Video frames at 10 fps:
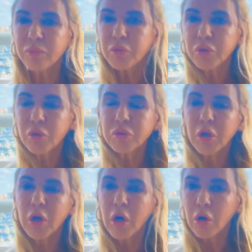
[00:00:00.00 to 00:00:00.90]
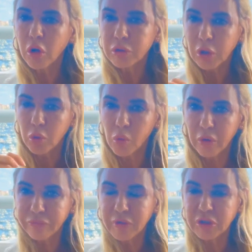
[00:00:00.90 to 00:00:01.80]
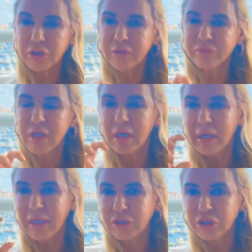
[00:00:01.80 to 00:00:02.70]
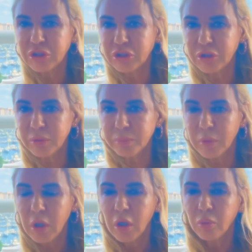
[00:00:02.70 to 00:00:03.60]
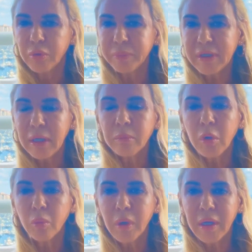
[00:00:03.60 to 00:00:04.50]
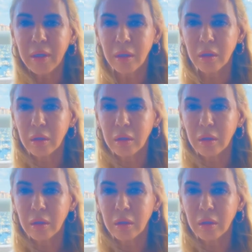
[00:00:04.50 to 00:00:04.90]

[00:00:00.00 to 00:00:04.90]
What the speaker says: we know the core function of the relationship, we become aware